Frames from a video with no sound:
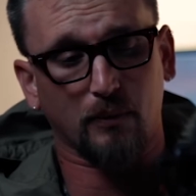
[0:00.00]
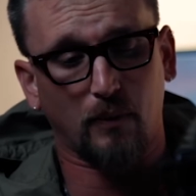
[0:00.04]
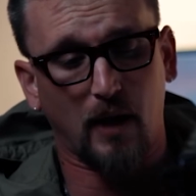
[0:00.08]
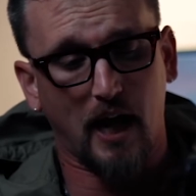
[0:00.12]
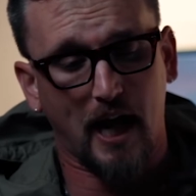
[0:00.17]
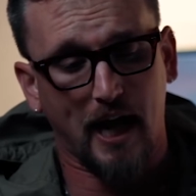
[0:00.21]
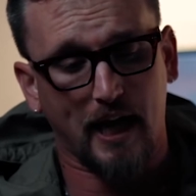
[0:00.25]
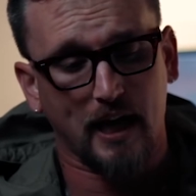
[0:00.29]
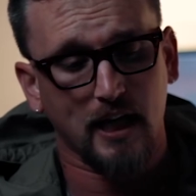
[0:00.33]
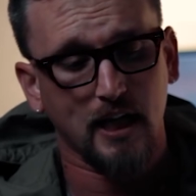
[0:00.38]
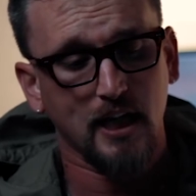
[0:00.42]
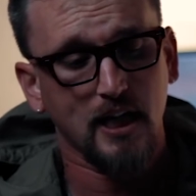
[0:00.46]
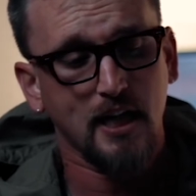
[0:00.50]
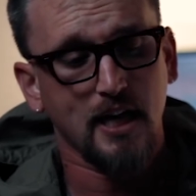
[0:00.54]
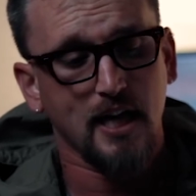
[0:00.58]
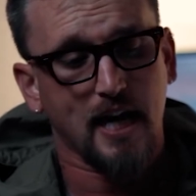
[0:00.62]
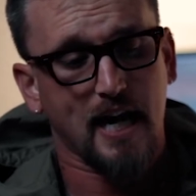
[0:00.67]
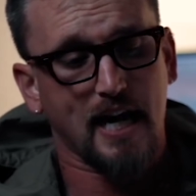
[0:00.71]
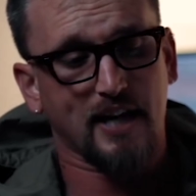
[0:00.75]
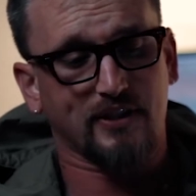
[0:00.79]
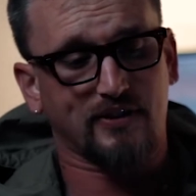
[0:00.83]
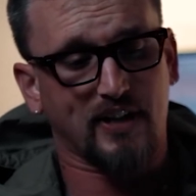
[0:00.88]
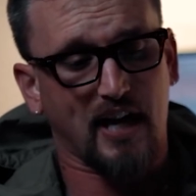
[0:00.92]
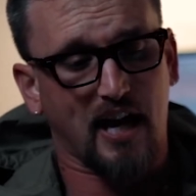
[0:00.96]
way,
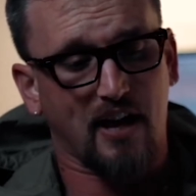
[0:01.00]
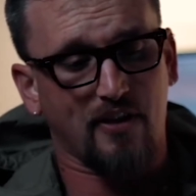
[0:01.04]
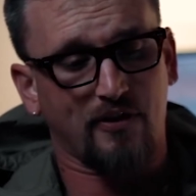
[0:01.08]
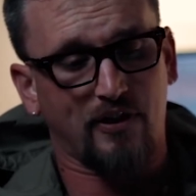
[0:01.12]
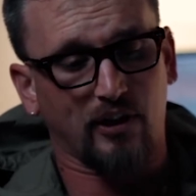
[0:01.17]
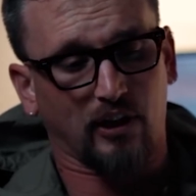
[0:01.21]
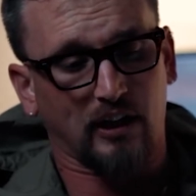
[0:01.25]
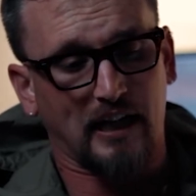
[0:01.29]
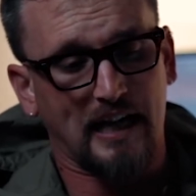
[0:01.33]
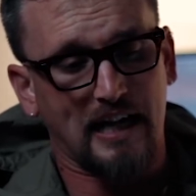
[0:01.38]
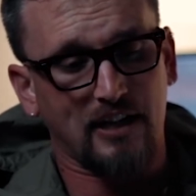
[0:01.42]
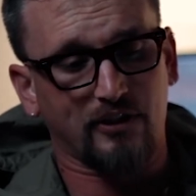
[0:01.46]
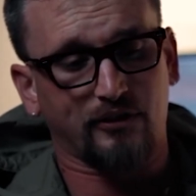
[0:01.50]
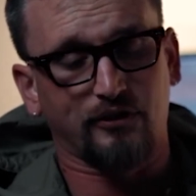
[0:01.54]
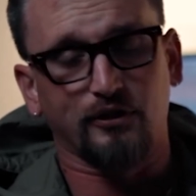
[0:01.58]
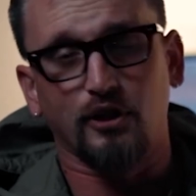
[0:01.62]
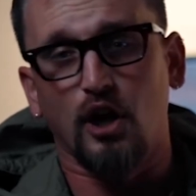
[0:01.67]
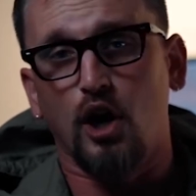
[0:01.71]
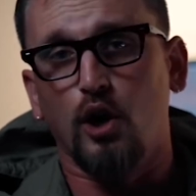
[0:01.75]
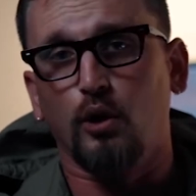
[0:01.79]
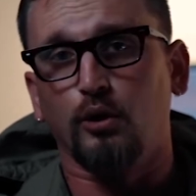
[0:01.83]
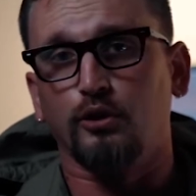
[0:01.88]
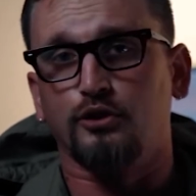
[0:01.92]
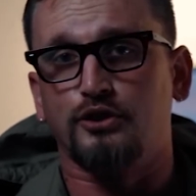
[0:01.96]
is that there is
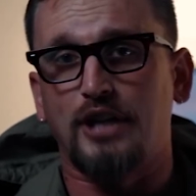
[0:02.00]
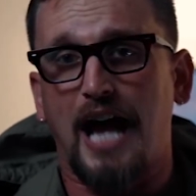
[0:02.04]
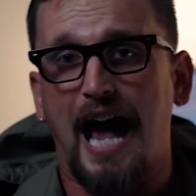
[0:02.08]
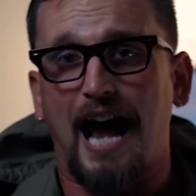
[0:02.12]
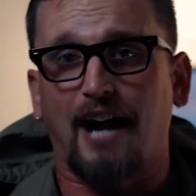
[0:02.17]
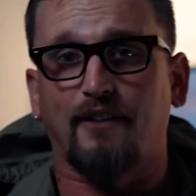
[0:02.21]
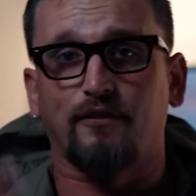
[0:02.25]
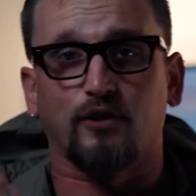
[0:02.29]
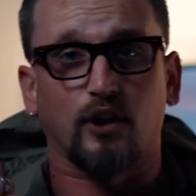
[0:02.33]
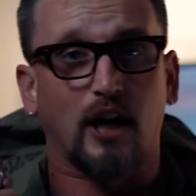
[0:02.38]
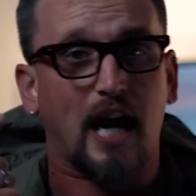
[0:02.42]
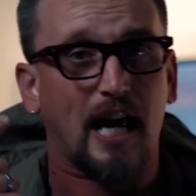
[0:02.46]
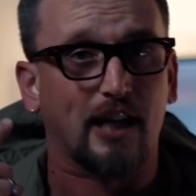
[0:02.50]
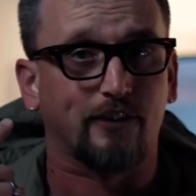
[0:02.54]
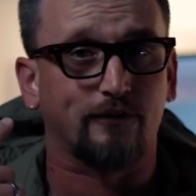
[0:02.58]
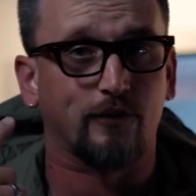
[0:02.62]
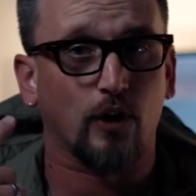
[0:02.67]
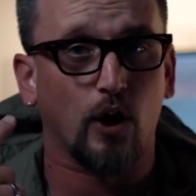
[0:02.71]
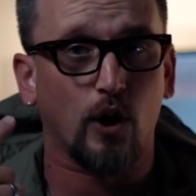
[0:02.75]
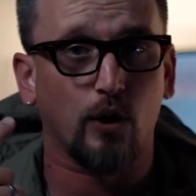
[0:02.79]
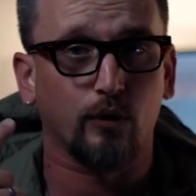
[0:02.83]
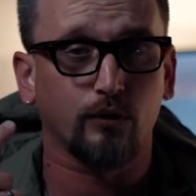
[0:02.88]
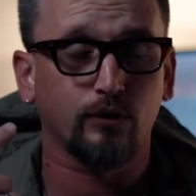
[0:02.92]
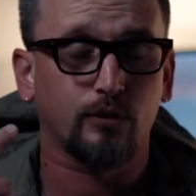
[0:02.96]
no jack for a
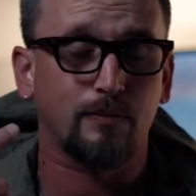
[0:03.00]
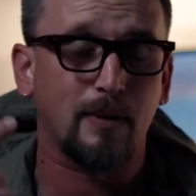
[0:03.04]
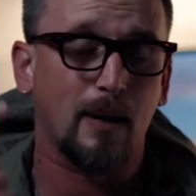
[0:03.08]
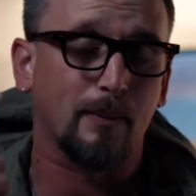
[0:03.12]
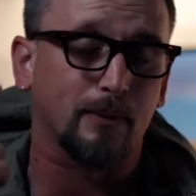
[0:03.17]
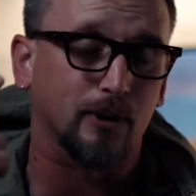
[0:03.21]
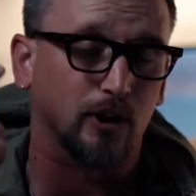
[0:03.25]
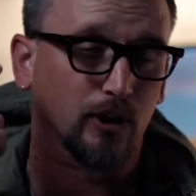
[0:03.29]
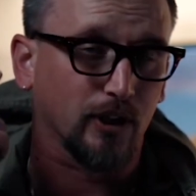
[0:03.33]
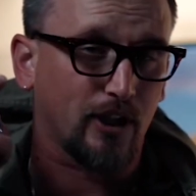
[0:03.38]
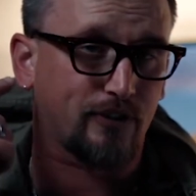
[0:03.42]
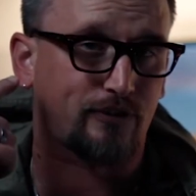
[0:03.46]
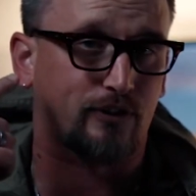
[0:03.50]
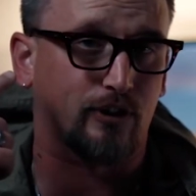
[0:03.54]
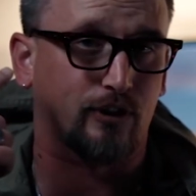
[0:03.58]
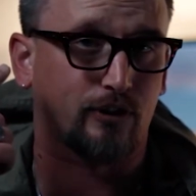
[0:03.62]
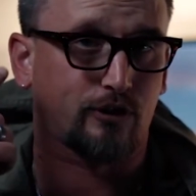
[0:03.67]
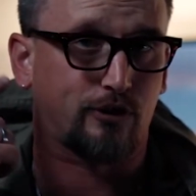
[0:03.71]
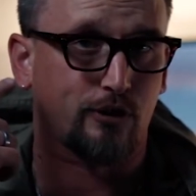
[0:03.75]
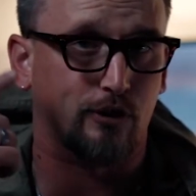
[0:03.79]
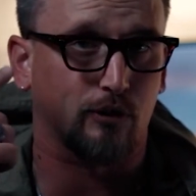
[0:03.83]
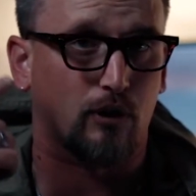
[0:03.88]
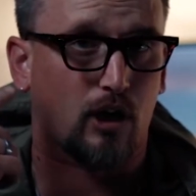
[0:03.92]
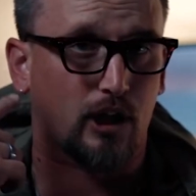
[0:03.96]
headphone to be able to listen
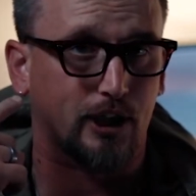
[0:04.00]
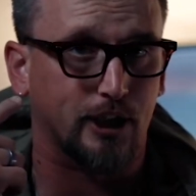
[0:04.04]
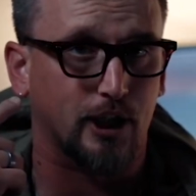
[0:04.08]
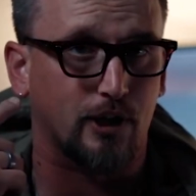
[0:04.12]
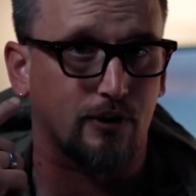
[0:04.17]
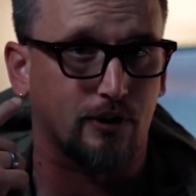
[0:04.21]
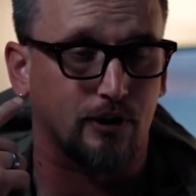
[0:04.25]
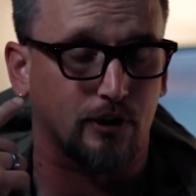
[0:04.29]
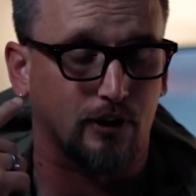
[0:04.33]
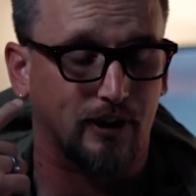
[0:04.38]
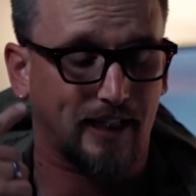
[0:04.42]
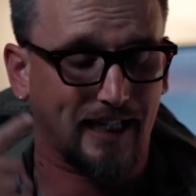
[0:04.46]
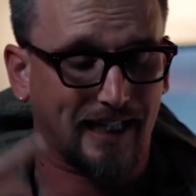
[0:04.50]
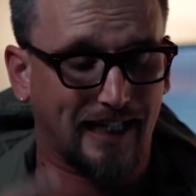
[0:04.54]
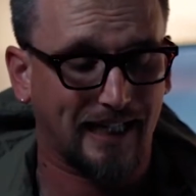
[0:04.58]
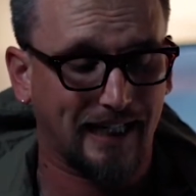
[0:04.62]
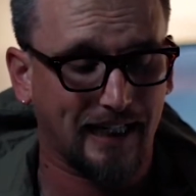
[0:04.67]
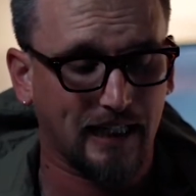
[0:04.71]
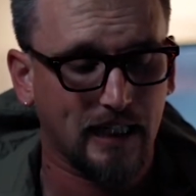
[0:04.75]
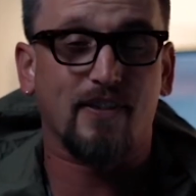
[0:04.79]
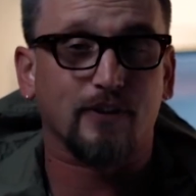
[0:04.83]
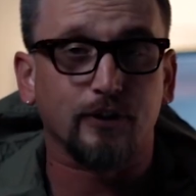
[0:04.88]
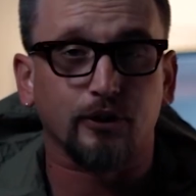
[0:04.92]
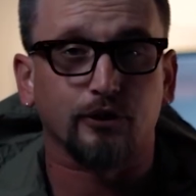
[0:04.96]
to your audio that you're
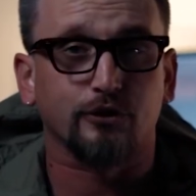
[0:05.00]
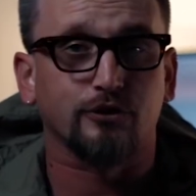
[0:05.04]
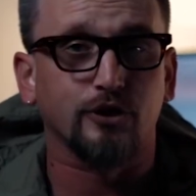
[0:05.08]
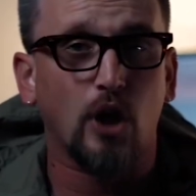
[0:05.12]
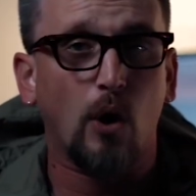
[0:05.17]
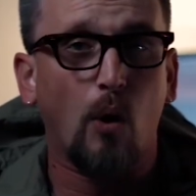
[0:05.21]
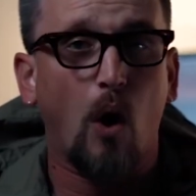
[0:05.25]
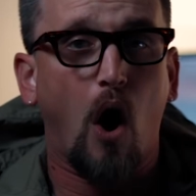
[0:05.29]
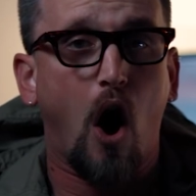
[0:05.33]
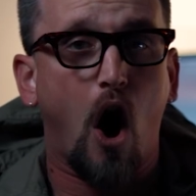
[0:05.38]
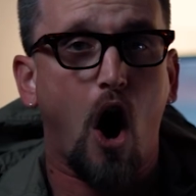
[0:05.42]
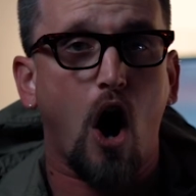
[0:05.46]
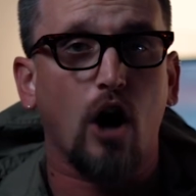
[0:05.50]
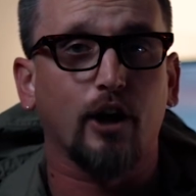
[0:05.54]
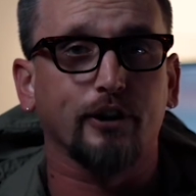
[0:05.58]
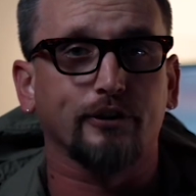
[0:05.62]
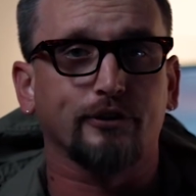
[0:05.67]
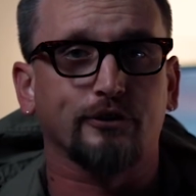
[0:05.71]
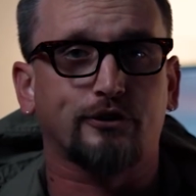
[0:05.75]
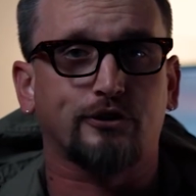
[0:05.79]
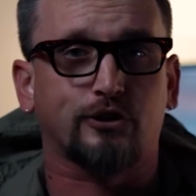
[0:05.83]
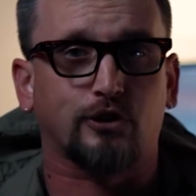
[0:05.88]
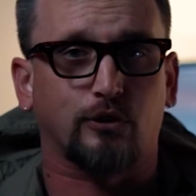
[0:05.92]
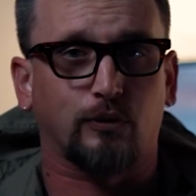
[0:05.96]
getting. And there's no
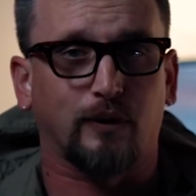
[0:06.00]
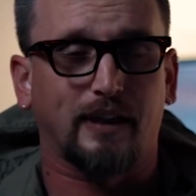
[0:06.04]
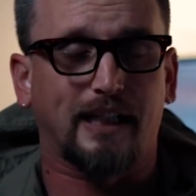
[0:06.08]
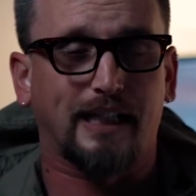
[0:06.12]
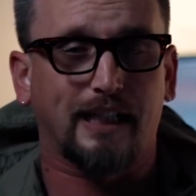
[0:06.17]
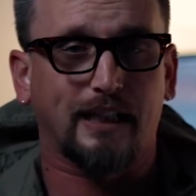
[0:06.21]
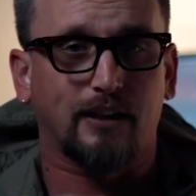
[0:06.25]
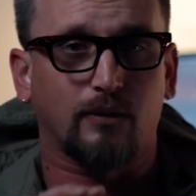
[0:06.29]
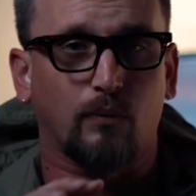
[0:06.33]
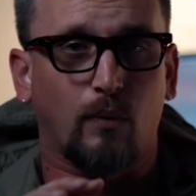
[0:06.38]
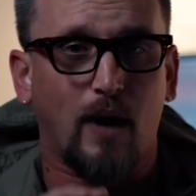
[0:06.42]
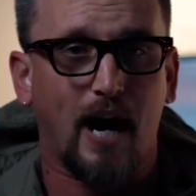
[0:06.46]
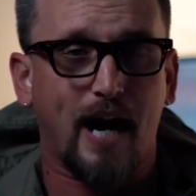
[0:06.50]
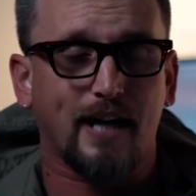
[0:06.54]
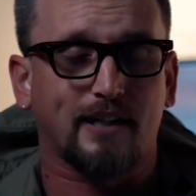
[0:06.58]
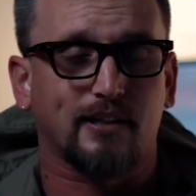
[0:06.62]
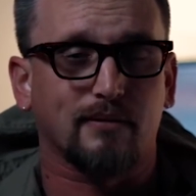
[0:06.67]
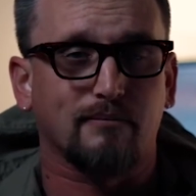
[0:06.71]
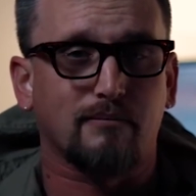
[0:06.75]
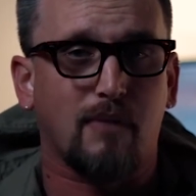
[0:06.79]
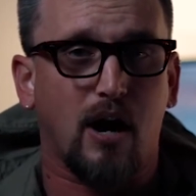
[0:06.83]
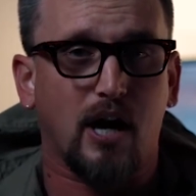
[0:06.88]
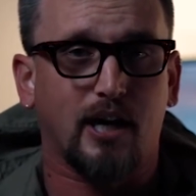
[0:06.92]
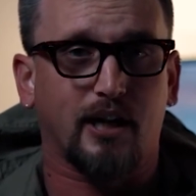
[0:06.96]
on-screen way
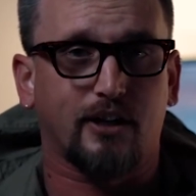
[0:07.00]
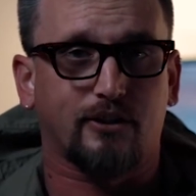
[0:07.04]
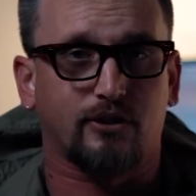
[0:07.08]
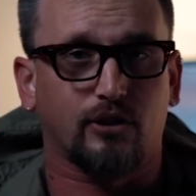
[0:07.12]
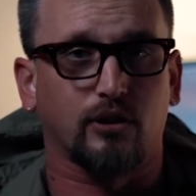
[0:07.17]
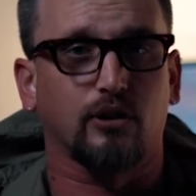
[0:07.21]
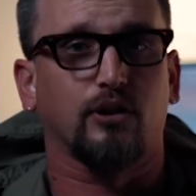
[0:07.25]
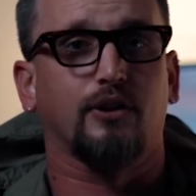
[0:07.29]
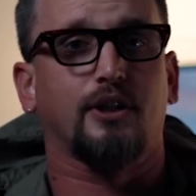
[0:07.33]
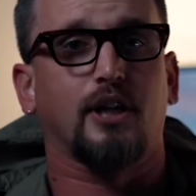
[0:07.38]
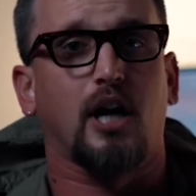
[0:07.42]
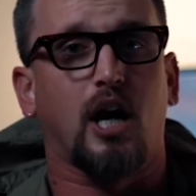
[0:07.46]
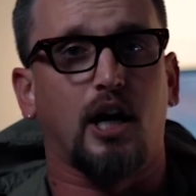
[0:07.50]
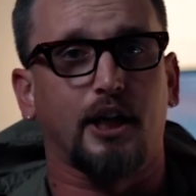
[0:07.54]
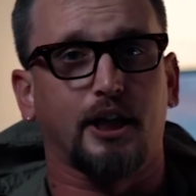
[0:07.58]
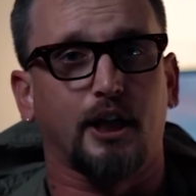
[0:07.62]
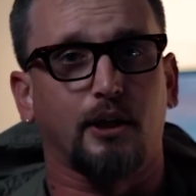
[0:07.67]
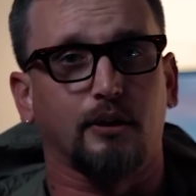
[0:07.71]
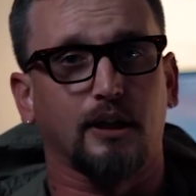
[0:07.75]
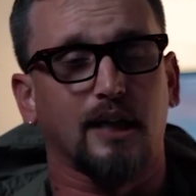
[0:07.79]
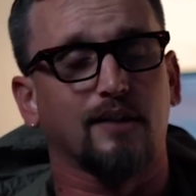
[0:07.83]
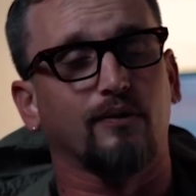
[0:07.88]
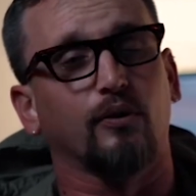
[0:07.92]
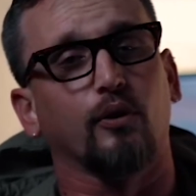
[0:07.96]
to monitor the
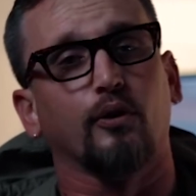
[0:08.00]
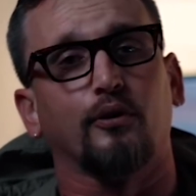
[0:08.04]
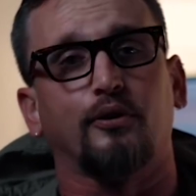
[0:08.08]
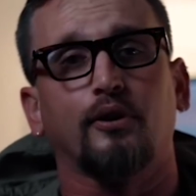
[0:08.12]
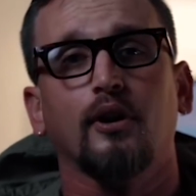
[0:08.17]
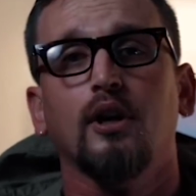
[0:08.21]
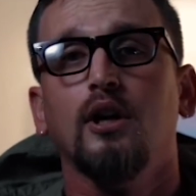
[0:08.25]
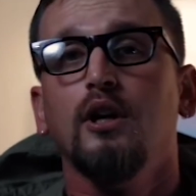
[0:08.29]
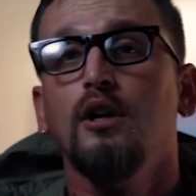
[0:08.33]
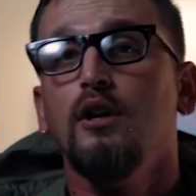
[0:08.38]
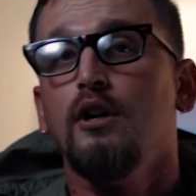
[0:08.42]
audio levels.